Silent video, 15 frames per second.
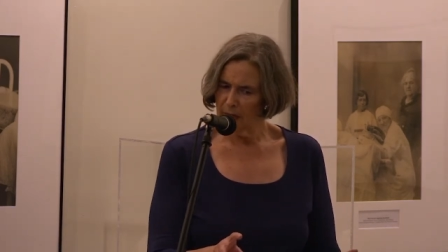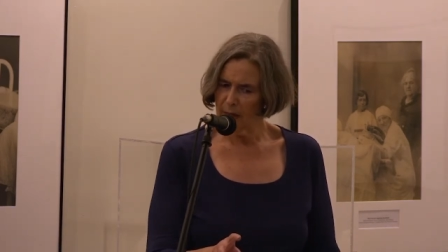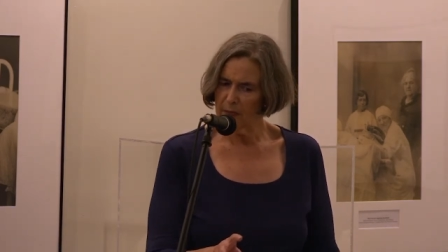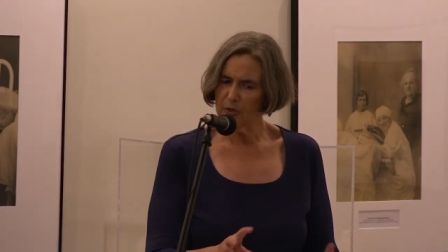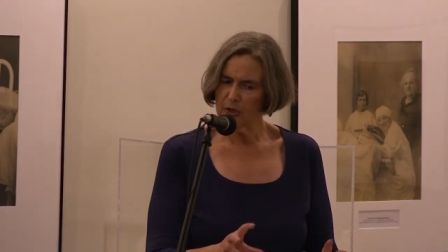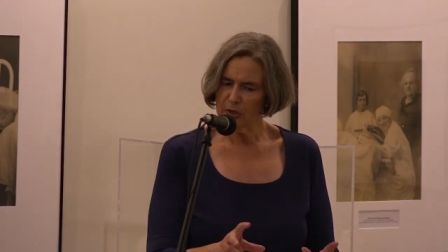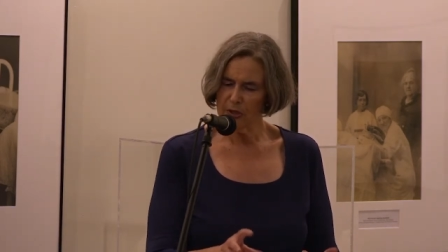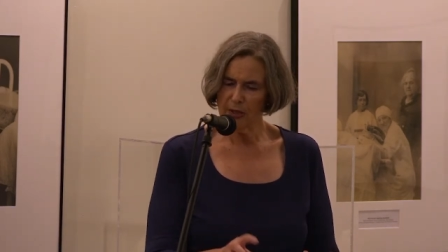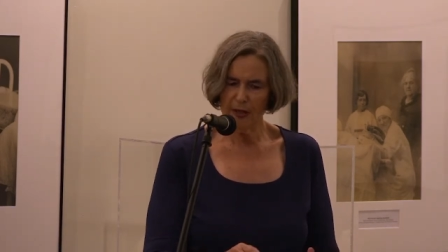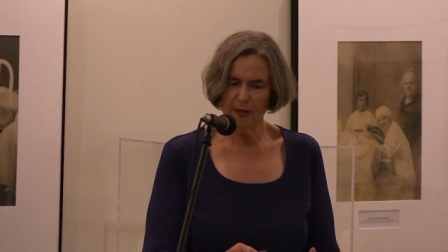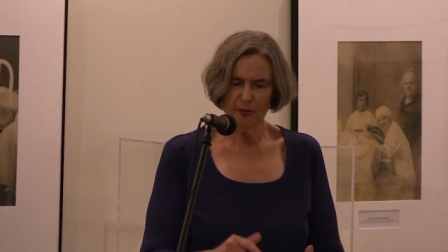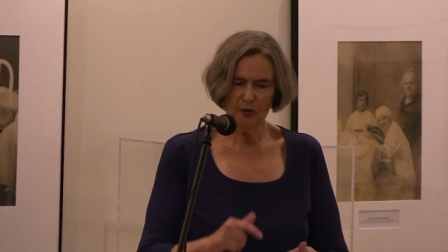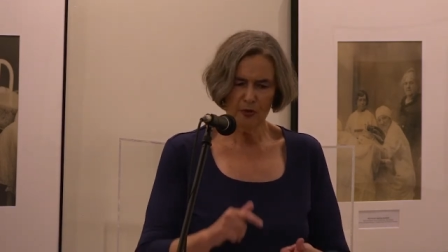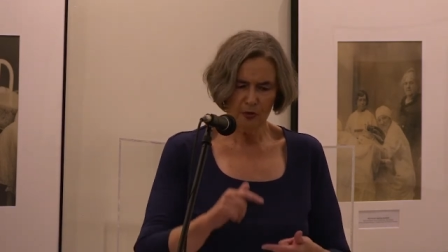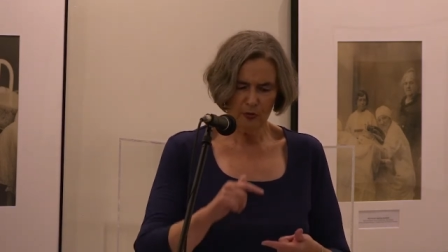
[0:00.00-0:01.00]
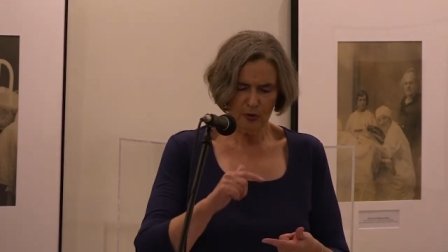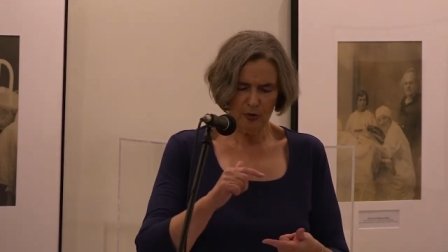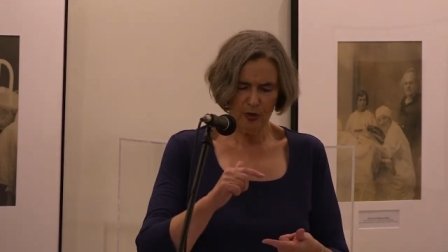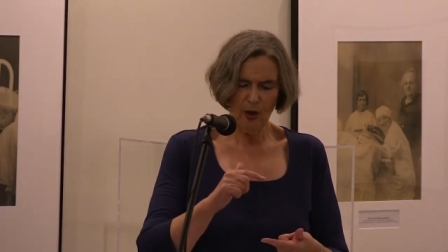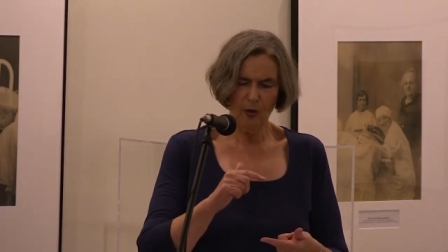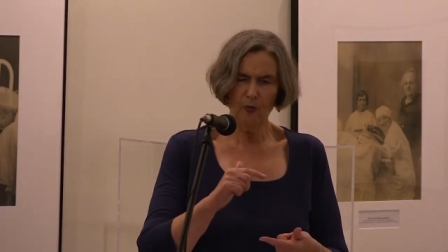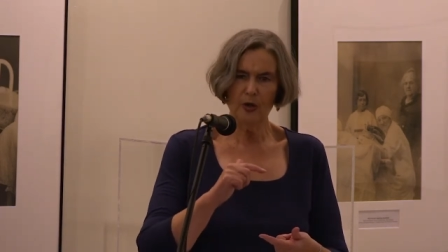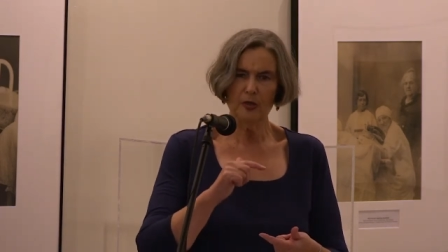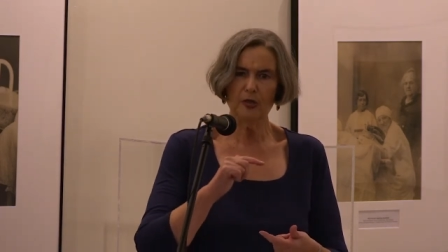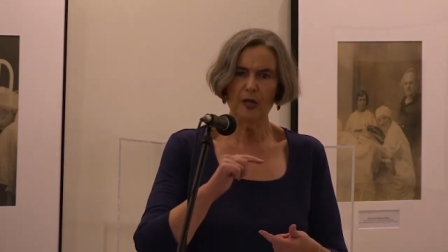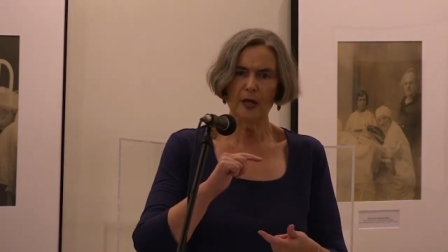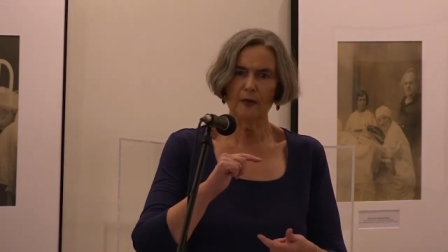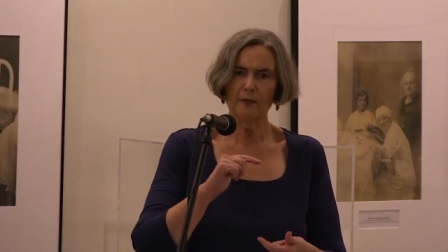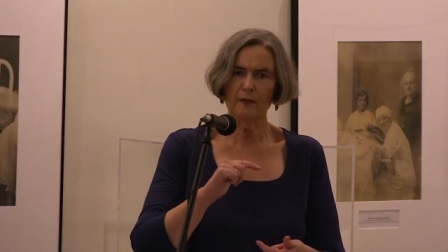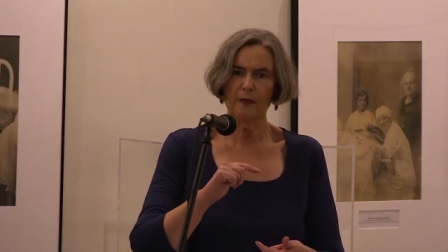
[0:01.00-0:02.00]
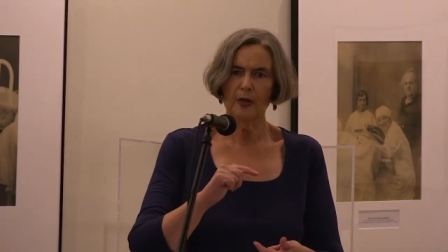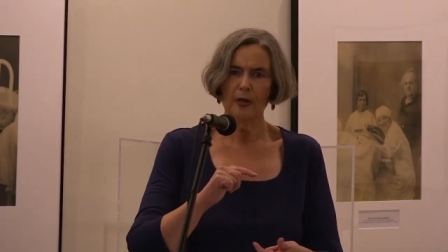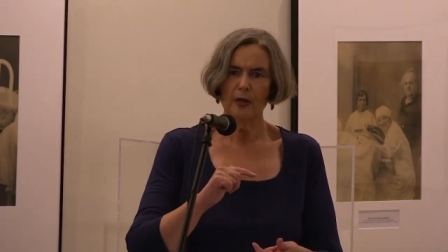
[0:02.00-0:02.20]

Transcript: I'm just saying, you know, you'd always have,